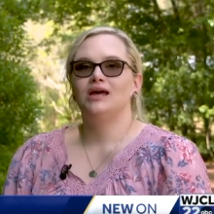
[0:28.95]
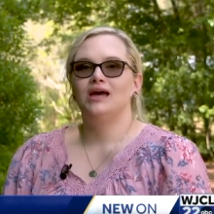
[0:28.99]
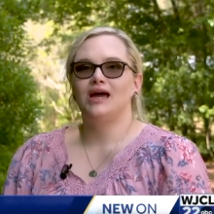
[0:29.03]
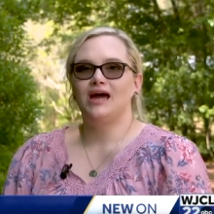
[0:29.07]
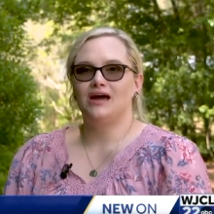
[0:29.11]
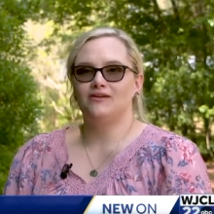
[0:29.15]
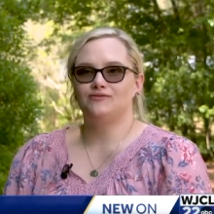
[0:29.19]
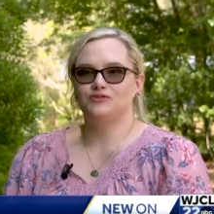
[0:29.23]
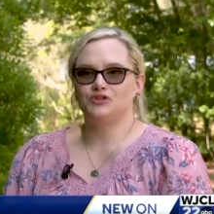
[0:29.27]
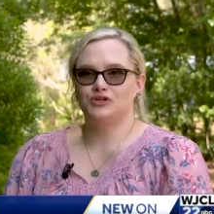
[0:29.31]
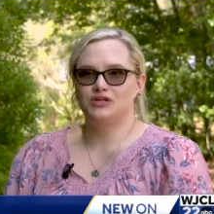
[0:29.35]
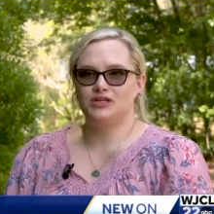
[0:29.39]

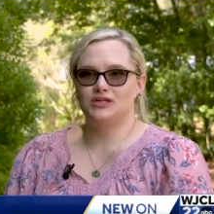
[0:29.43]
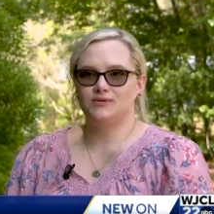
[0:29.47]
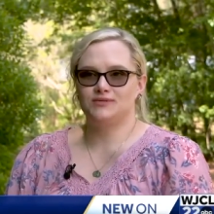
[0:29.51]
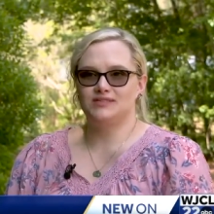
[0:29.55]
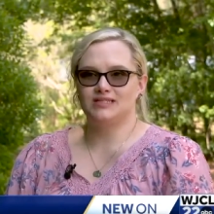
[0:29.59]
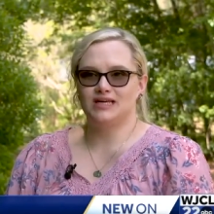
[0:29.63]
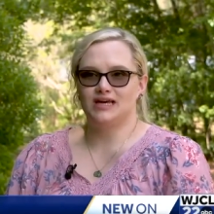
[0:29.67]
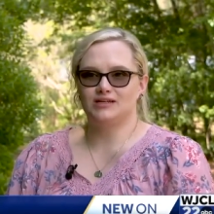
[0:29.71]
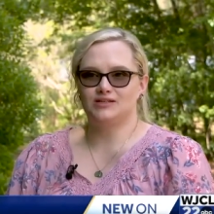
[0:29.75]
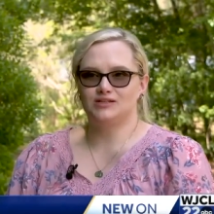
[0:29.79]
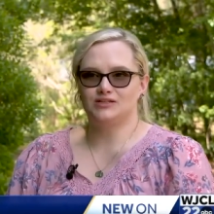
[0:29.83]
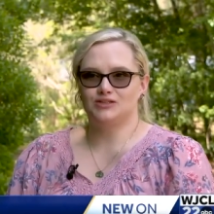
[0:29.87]
after he
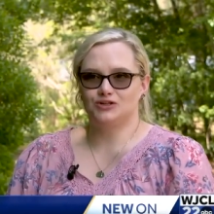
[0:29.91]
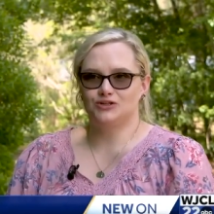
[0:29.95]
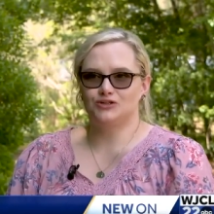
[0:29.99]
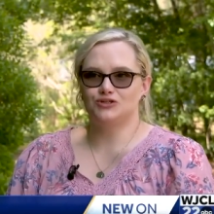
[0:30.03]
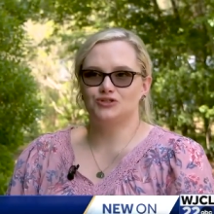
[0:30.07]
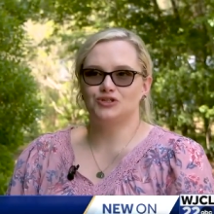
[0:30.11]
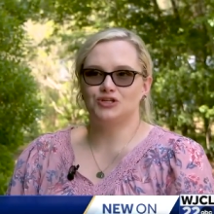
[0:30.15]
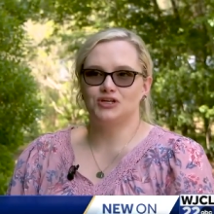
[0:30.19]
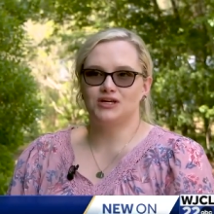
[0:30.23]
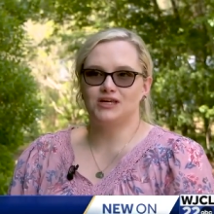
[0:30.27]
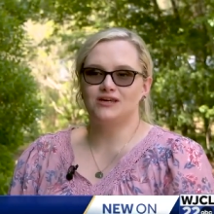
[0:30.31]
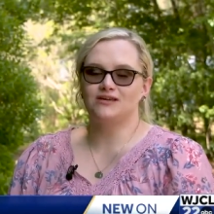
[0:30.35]
was out of
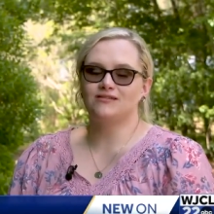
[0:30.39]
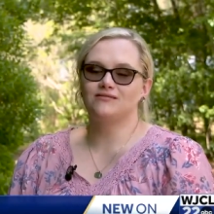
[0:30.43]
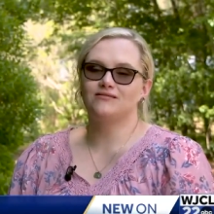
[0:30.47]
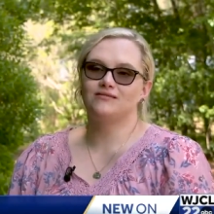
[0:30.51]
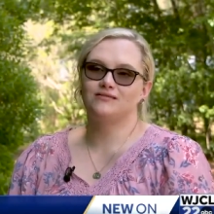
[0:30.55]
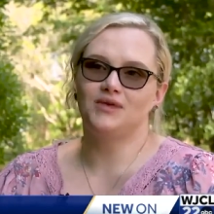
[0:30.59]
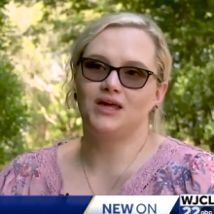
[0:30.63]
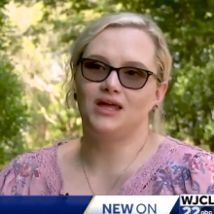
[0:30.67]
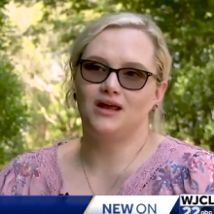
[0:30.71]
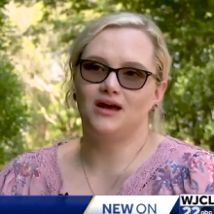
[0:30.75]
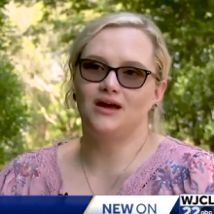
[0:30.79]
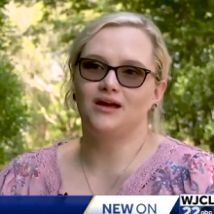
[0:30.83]
surgery
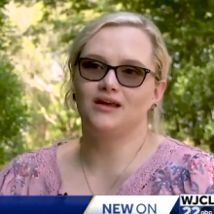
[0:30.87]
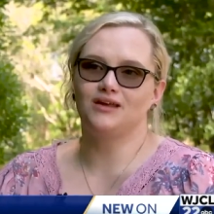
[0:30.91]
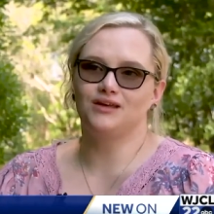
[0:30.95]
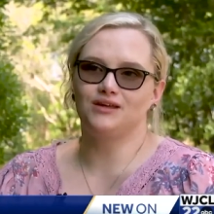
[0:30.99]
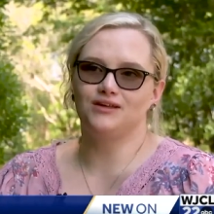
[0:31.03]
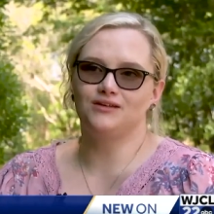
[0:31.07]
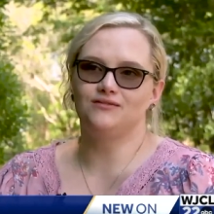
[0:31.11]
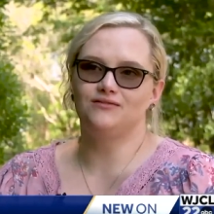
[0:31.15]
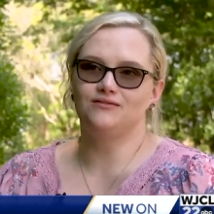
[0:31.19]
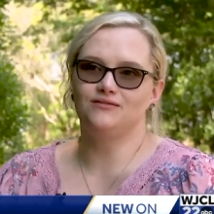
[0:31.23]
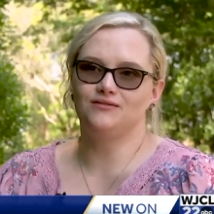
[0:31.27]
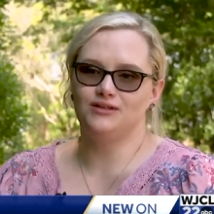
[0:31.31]
and I
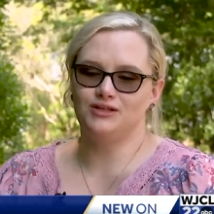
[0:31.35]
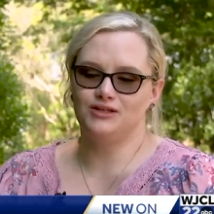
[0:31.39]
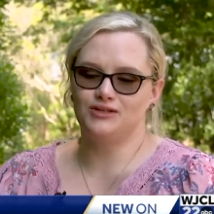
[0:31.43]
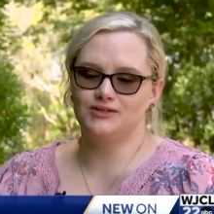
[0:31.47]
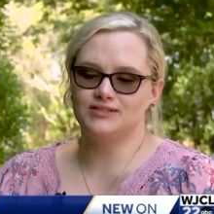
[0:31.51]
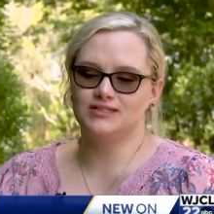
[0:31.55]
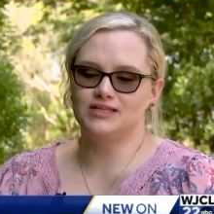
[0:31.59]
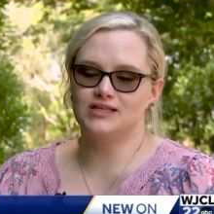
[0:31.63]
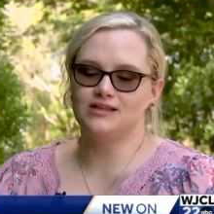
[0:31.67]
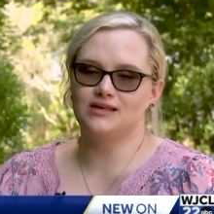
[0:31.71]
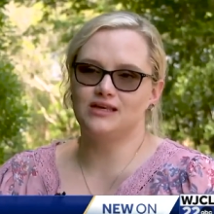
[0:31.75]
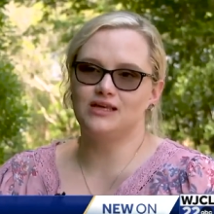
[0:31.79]
could,
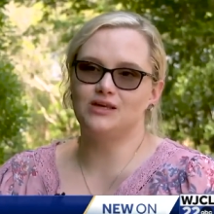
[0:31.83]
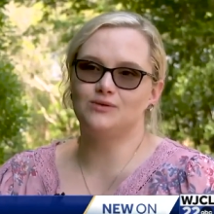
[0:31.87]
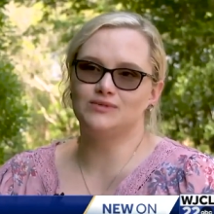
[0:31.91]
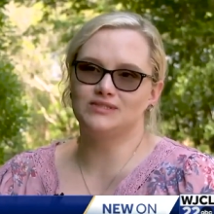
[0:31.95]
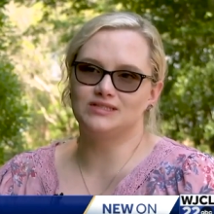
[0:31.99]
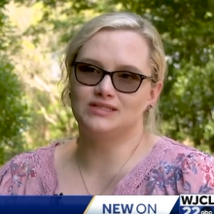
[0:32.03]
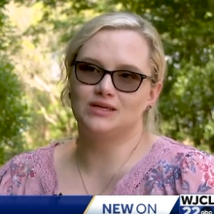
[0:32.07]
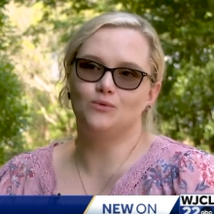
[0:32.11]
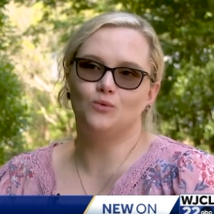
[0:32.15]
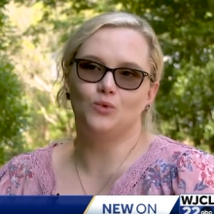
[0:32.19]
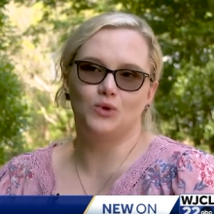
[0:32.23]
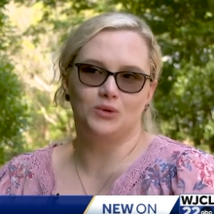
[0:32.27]
see that he
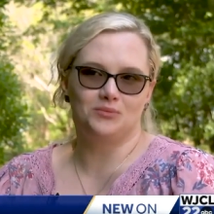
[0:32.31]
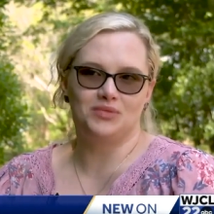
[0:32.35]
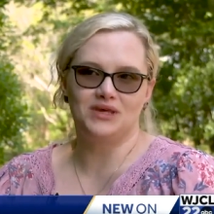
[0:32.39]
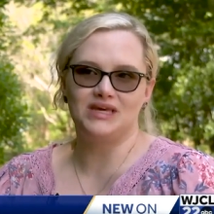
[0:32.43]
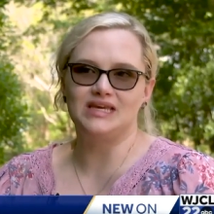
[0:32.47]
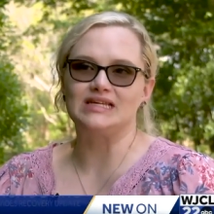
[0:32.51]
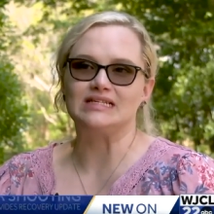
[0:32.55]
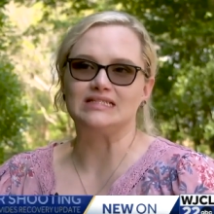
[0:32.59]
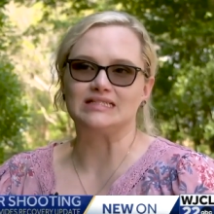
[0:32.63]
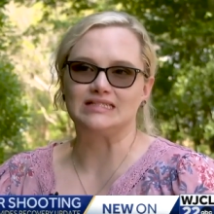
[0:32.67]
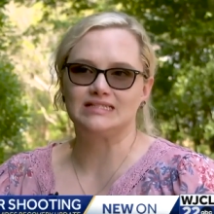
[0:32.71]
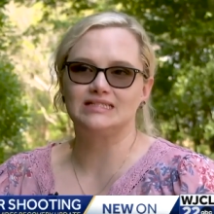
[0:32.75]
was in one
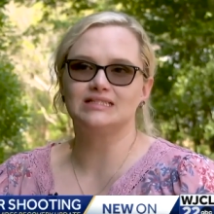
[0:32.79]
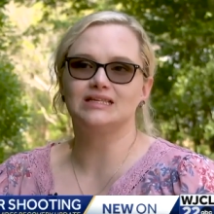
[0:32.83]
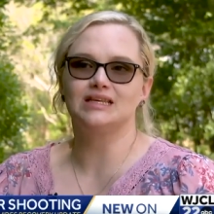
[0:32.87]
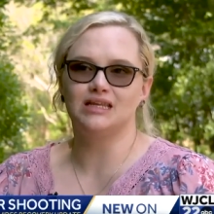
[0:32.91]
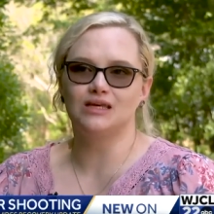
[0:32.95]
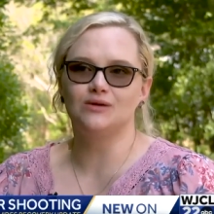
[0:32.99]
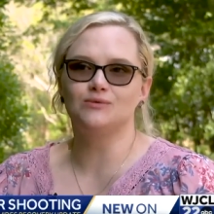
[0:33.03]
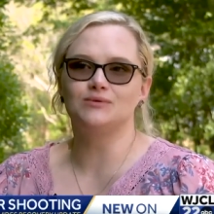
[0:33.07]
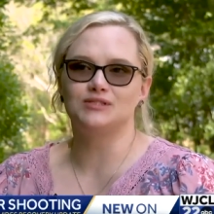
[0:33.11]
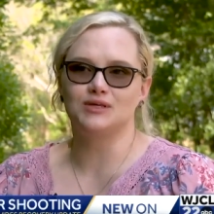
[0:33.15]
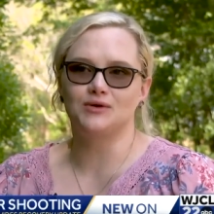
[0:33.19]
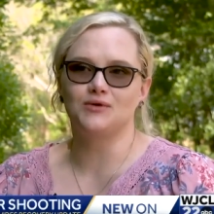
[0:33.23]
piece and
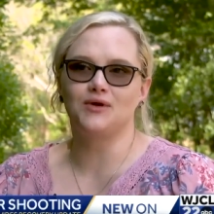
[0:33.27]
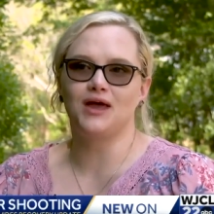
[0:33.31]
he was